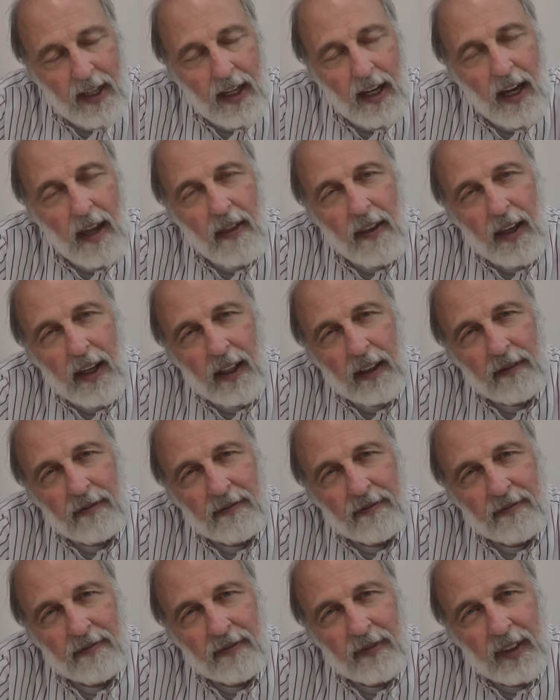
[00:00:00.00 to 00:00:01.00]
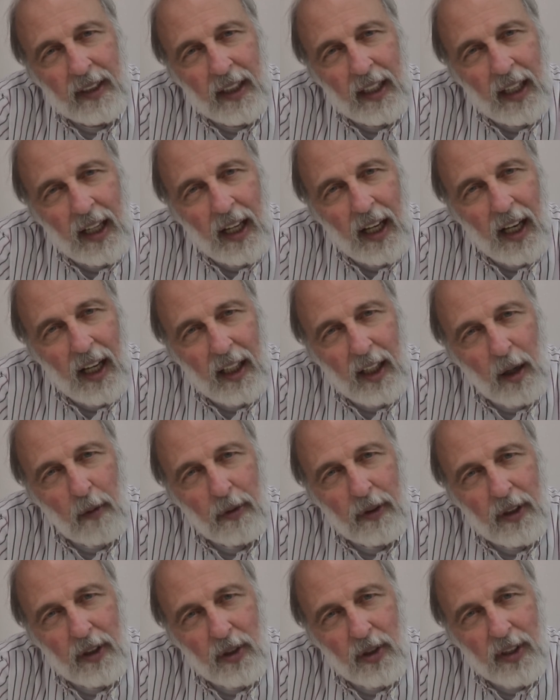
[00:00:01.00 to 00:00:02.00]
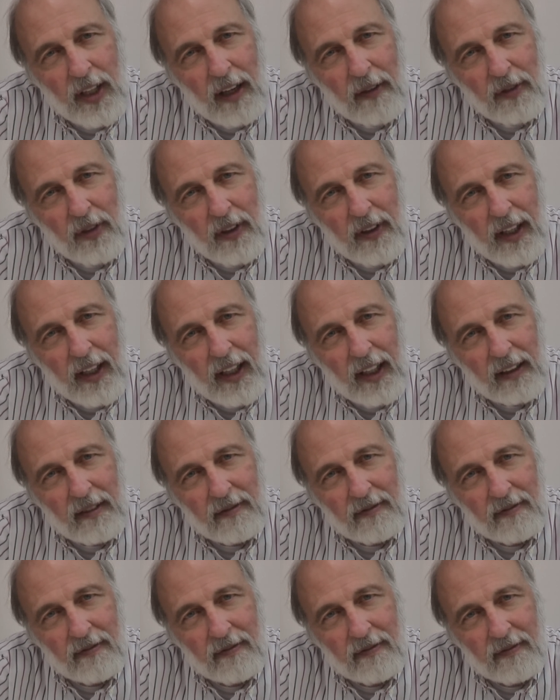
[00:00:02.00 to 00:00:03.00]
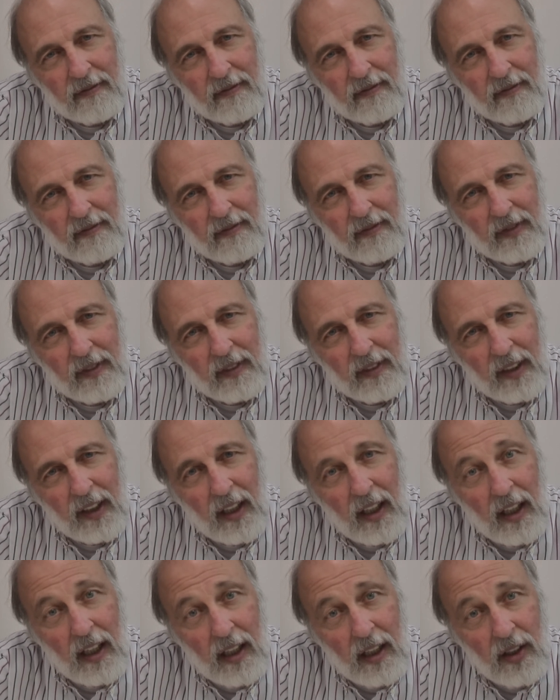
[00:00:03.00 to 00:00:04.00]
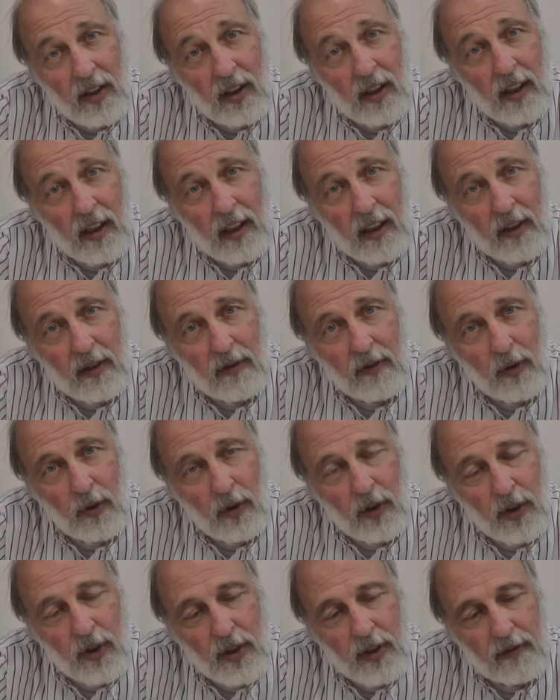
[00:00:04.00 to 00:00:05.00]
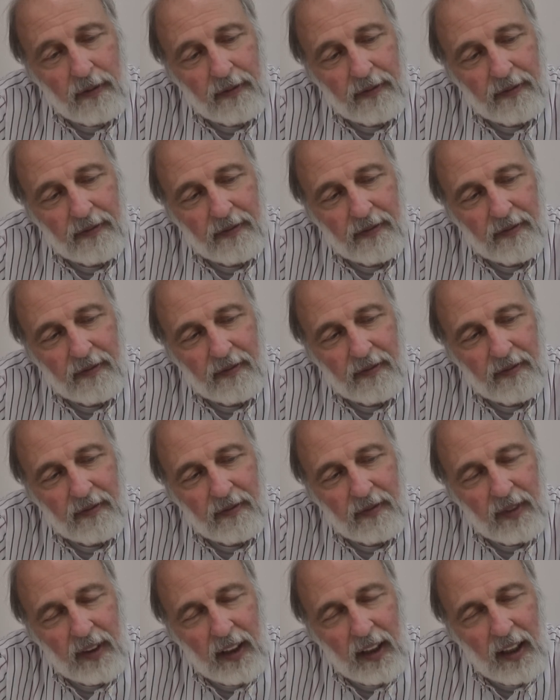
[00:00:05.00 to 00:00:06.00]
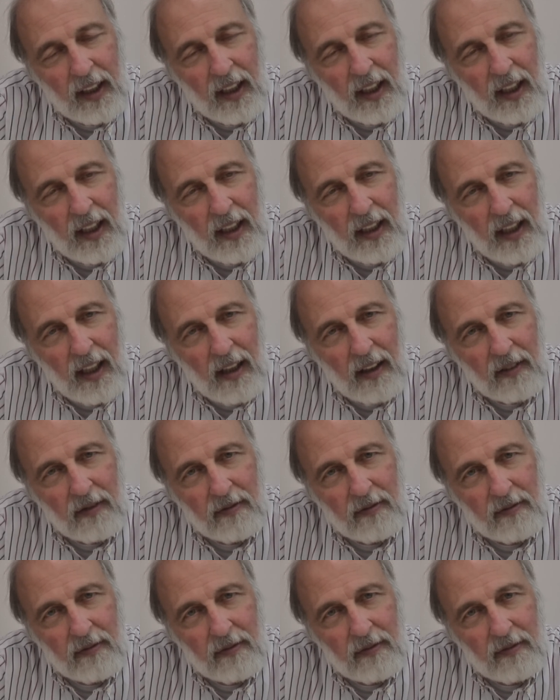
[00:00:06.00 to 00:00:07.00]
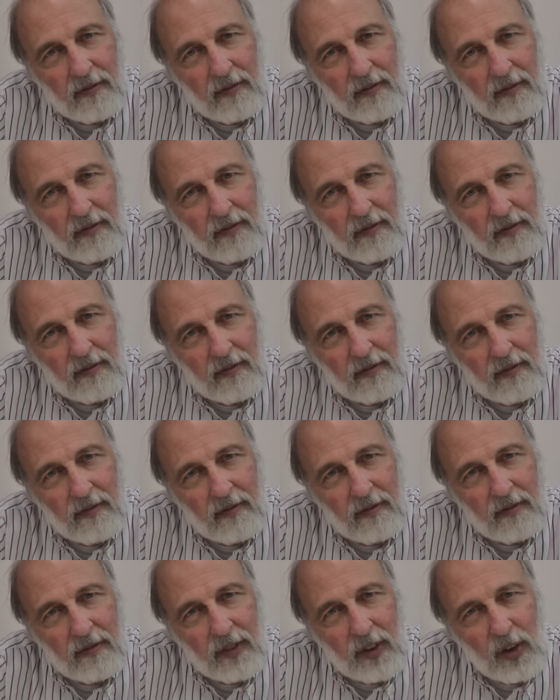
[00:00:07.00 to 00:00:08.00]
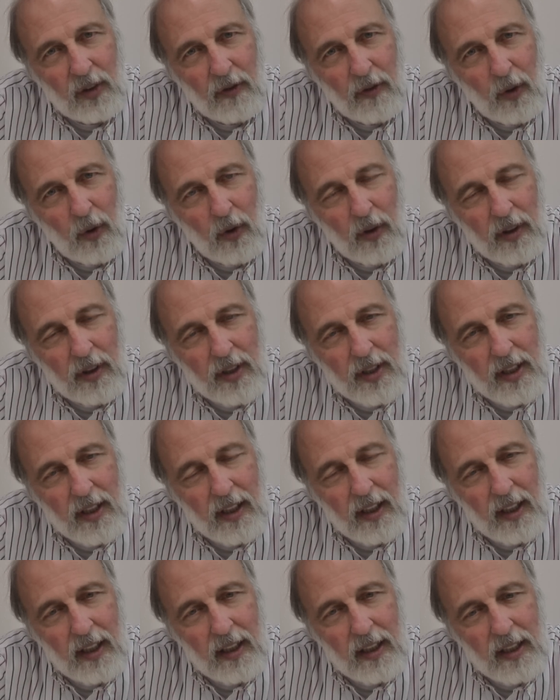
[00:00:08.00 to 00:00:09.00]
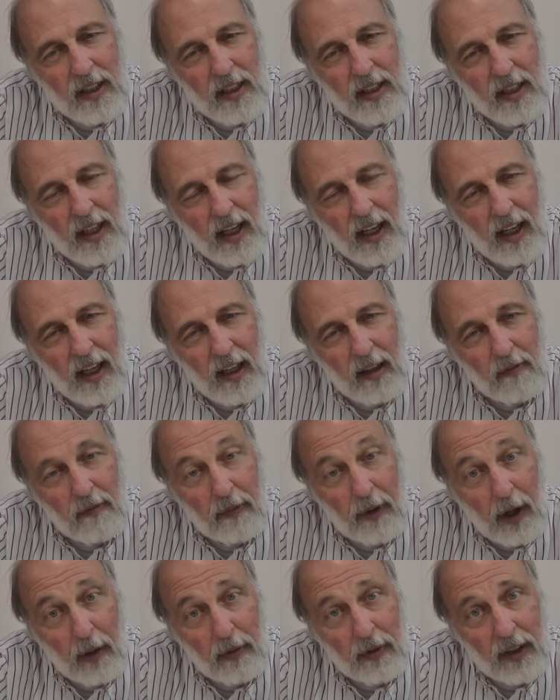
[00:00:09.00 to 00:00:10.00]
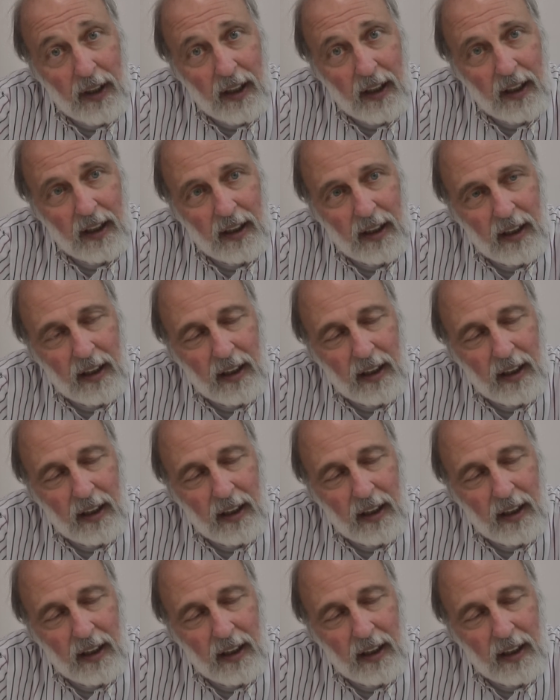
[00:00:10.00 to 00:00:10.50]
And then, a couple years after that, she got a divorce. Now, divorce is a public